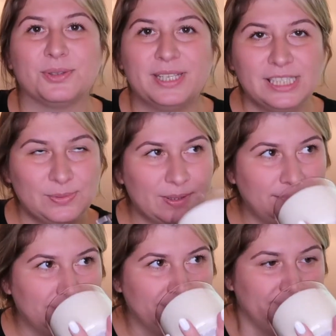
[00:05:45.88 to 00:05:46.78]
this
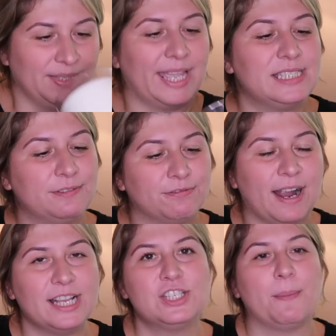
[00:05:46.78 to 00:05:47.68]
one, it's
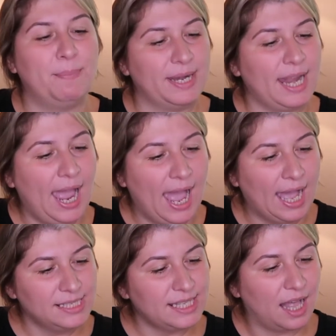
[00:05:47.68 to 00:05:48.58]
fresh, but it
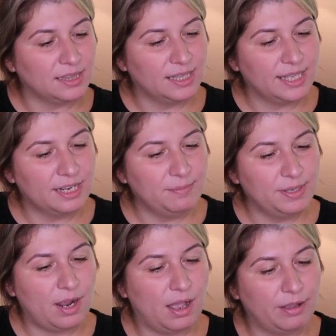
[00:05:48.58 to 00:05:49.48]
has a little
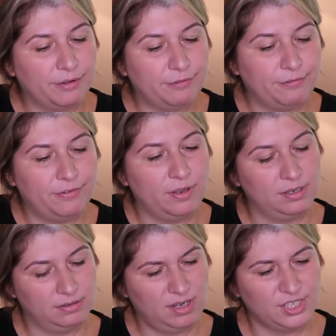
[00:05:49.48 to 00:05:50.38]
bit of,
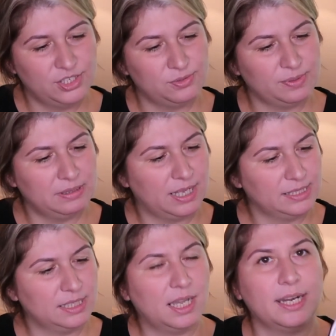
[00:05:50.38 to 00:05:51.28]
oh, I just
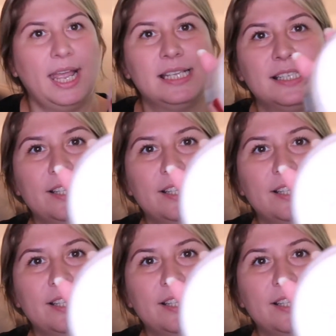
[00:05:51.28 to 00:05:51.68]
realized it kind of has a